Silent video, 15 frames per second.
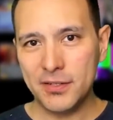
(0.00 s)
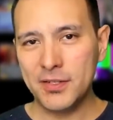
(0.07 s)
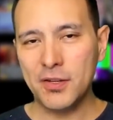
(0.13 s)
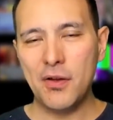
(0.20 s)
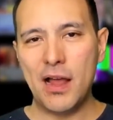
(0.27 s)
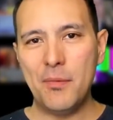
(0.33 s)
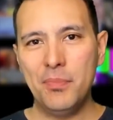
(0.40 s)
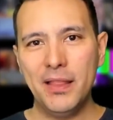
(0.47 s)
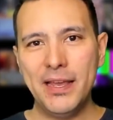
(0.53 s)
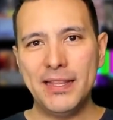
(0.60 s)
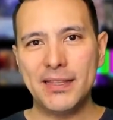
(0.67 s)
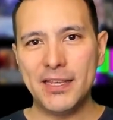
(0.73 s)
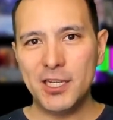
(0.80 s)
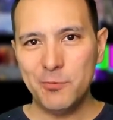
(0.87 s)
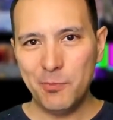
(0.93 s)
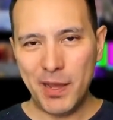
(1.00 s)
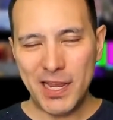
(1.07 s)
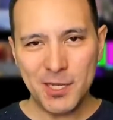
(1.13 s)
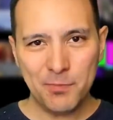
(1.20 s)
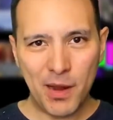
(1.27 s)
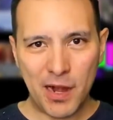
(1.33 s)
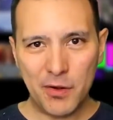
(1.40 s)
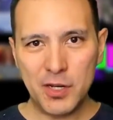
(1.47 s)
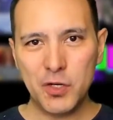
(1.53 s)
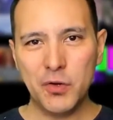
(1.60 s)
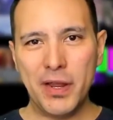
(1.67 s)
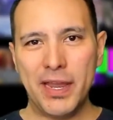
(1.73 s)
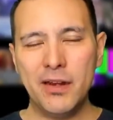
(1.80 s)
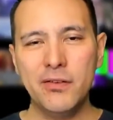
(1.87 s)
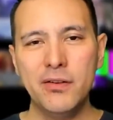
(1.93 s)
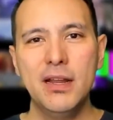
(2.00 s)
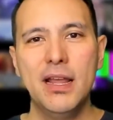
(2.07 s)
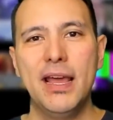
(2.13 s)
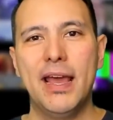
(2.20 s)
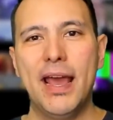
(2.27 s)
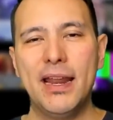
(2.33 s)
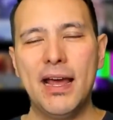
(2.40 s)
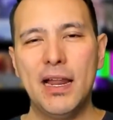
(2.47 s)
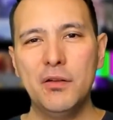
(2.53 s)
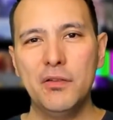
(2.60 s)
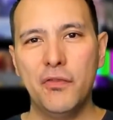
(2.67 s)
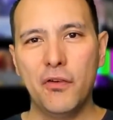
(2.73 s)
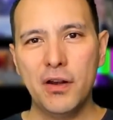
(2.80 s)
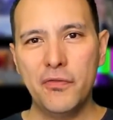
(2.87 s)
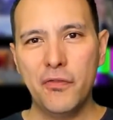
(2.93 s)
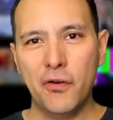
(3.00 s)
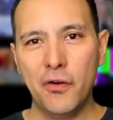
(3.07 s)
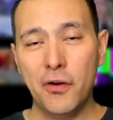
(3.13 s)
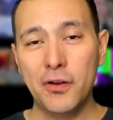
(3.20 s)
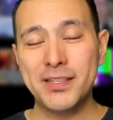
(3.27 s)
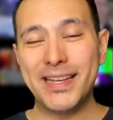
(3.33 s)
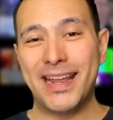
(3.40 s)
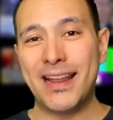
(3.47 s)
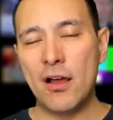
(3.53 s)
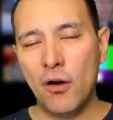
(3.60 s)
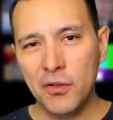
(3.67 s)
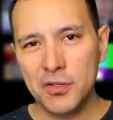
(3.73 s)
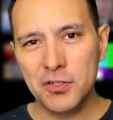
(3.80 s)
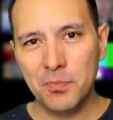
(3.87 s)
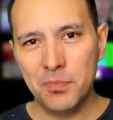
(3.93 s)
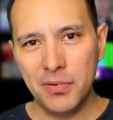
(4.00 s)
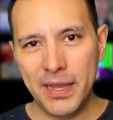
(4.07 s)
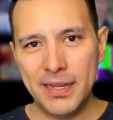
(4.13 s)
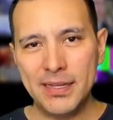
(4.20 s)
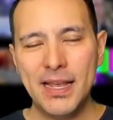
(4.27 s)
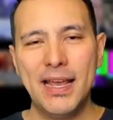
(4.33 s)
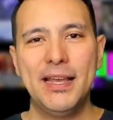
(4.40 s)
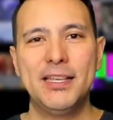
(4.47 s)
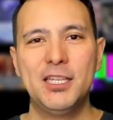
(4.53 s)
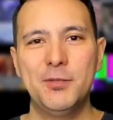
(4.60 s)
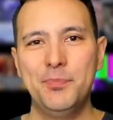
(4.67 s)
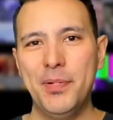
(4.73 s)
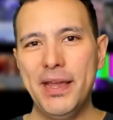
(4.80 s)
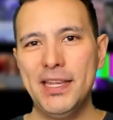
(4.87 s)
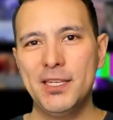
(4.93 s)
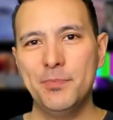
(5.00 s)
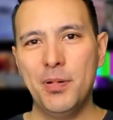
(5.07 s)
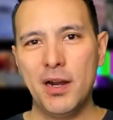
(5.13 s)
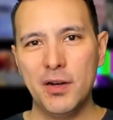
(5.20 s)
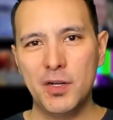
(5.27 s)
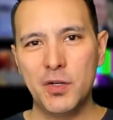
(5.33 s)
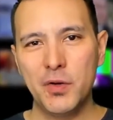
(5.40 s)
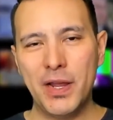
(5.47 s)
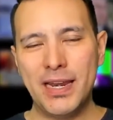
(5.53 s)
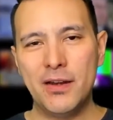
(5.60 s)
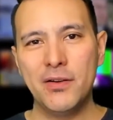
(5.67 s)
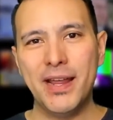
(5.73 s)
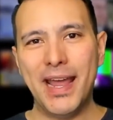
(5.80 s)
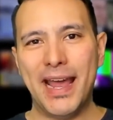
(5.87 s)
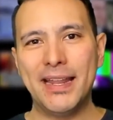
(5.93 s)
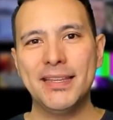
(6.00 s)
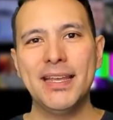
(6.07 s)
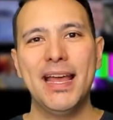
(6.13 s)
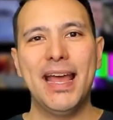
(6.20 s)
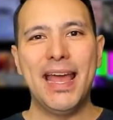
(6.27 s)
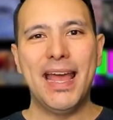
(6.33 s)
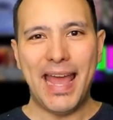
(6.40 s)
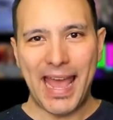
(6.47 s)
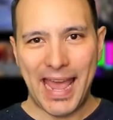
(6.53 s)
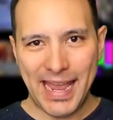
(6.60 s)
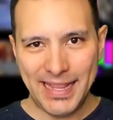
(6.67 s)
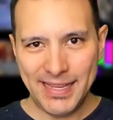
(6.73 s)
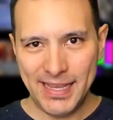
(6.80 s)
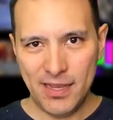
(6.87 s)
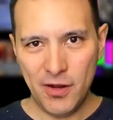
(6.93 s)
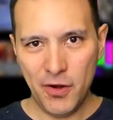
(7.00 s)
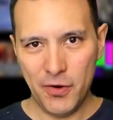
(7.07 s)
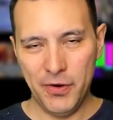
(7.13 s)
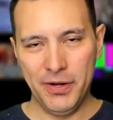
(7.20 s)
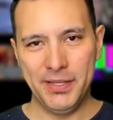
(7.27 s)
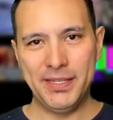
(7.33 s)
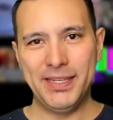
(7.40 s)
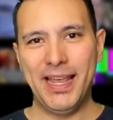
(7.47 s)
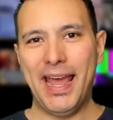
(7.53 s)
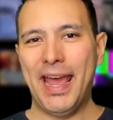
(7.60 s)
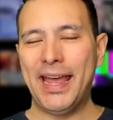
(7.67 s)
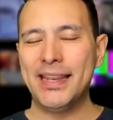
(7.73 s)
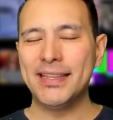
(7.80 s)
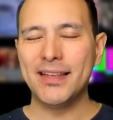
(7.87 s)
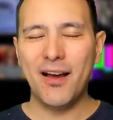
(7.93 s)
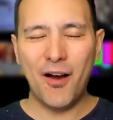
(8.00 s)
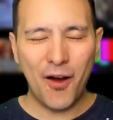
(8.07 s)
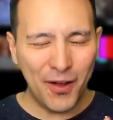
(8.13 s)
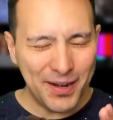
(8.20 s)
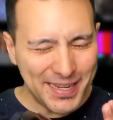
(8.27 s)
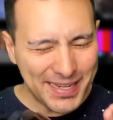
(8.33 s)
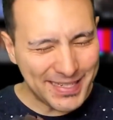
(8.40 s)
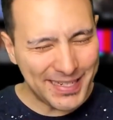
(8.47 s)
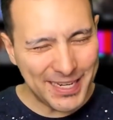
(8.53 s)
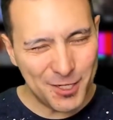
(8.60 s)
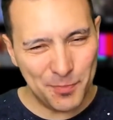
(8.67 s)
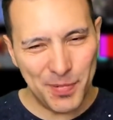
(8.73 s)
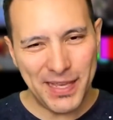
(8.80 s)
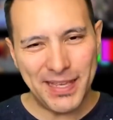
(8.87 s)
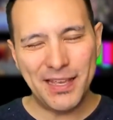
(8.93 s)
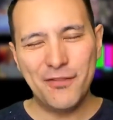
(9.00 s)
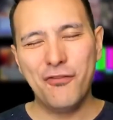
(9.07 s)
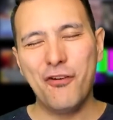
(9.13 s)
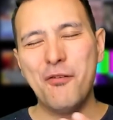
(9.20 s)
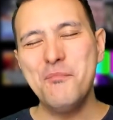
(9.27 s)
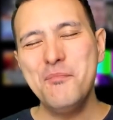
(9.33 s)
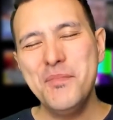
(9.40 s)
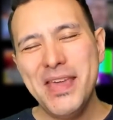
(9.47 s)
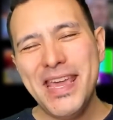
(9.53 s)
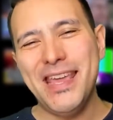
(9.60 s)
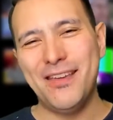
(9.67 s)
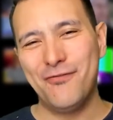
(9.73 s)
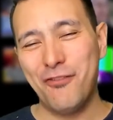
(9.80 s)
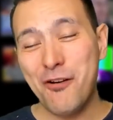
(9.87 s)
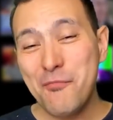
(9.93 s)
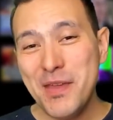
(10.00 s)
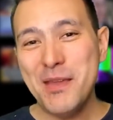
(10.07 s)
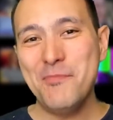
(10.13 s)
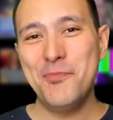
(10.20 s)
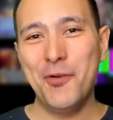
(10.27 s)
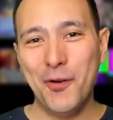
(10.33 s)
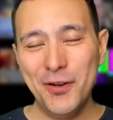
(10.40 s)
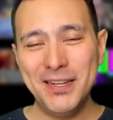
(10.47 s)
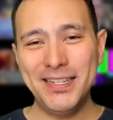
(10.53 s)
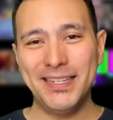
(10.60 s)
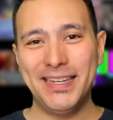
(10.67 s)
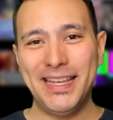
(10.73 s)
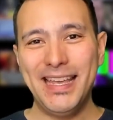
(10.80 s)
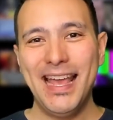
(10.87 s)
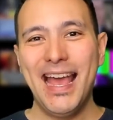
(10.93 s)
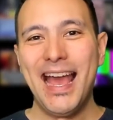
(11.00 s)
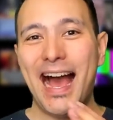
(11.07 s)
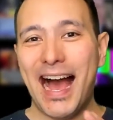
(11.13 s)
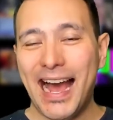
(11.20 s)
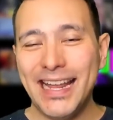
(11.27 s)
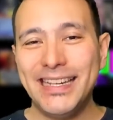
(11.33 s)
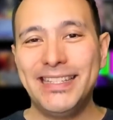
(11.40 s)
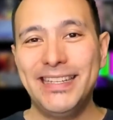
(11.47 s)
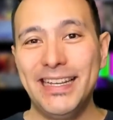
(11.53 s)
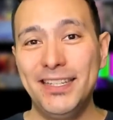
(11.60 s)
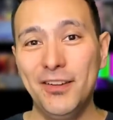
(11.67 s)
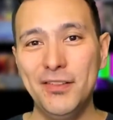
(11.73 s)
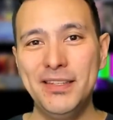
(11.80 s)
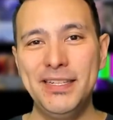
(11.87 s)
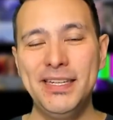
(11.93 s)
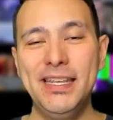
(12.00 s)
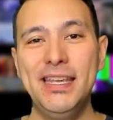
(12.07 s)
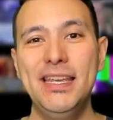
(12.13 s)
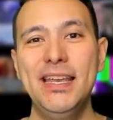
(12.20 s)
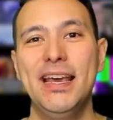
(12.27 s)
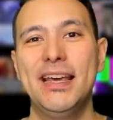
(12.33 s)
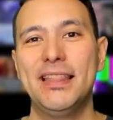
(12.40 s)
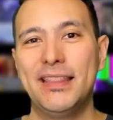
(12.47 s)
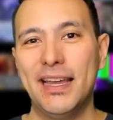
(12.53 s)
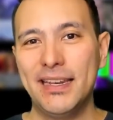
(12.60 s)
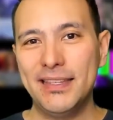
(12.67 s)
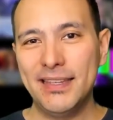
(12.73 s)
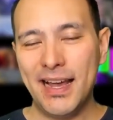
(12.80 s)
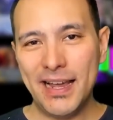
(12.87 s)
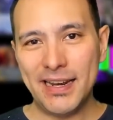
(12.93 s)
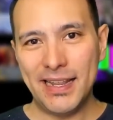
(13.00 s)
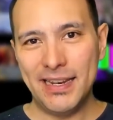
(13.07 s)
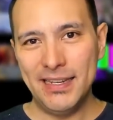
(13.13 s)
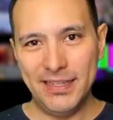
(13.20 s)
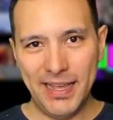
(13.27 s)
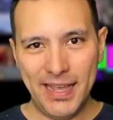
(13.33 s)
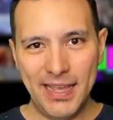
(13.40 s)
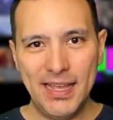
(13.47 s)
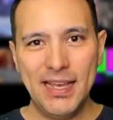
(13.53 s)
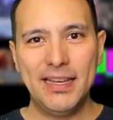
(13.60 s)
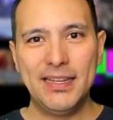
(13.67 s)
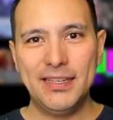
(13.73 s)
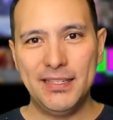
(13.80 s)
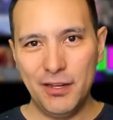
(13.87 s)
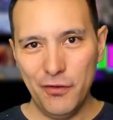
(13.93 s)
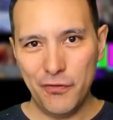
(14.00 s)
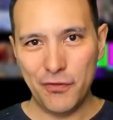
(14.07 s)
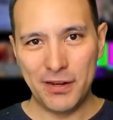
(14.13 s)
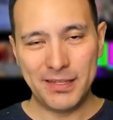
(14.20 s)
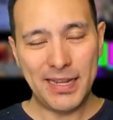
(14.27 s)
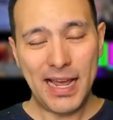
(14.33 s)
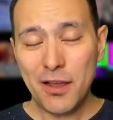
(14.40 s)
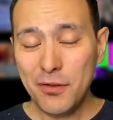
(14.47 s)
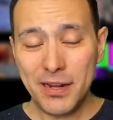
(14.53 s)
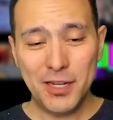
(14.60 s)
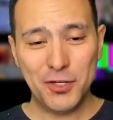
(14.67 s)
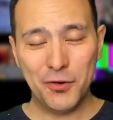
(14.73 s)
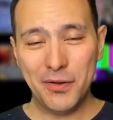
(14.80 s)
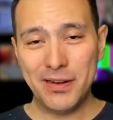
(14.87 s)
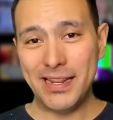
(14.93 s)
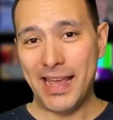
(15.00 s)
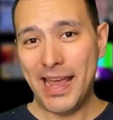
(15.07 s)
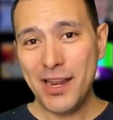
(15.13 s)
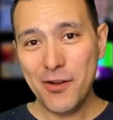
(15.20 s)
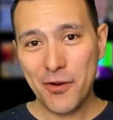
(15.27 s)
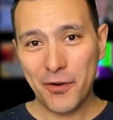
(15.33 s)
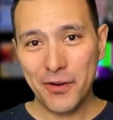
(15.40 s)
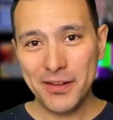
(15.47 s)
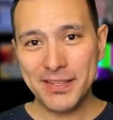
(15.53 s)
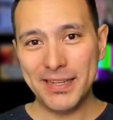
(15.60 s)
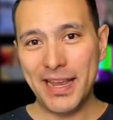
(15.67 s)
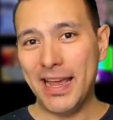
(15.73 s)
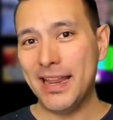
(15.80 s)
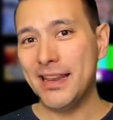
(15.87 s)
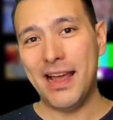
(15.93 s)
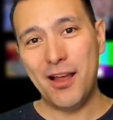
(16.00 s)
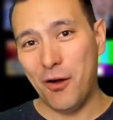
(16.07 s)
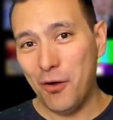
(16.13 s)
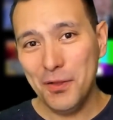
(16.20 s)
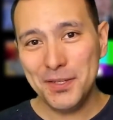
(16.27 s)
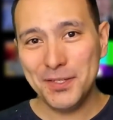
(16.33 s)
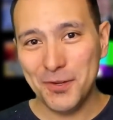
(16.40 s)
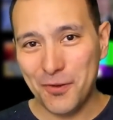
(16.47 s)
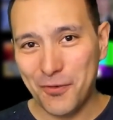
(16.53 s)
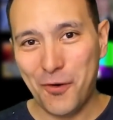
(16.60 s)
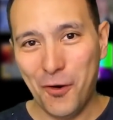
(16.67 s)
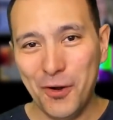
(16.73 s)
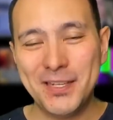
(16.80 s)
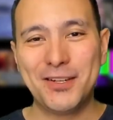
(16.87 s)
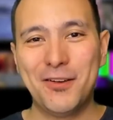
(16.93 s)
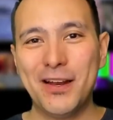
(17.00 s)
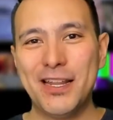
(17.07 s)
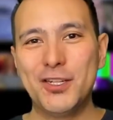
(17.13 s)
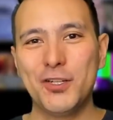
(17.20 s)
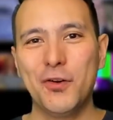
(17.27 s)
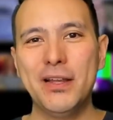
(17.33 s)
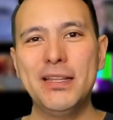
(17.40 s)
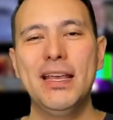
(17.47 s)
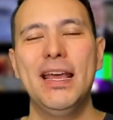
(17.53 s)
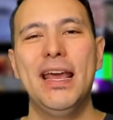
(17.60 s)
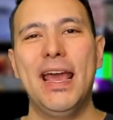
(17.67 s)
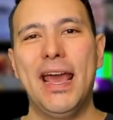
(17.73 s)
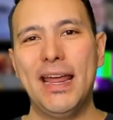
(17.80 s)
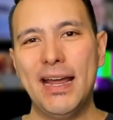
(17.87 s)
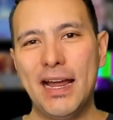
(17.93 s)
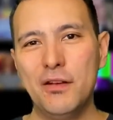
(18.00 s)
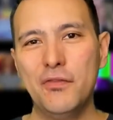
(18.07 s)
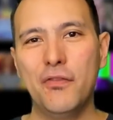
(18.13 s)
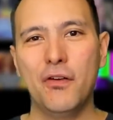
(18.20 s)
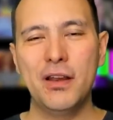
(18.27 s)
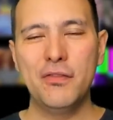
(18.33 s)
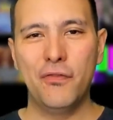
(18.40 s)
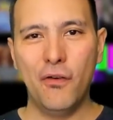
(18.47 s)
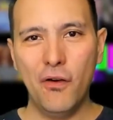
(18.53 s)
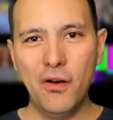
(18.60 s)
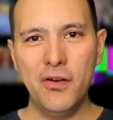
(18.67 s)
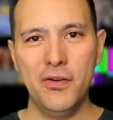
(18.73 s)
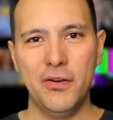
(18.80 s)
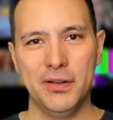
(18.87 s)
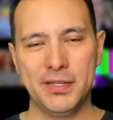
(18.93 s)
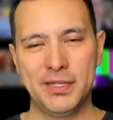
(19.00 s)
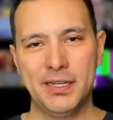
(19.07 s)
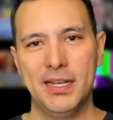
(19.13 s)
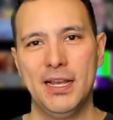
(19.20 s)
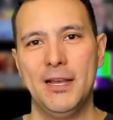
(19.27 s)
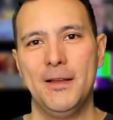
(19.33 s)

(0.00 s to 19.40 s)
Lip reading: So I played Space Pirate Trainer at 144 Hertz, and I also played Space Pirate Trainer at 80 Hertz. And honestly speaking, for me personally, I did not see that night and day difference. I could enjoy it at 80 Hertz, and I also, of course, could enjoy it at 144 Hertz.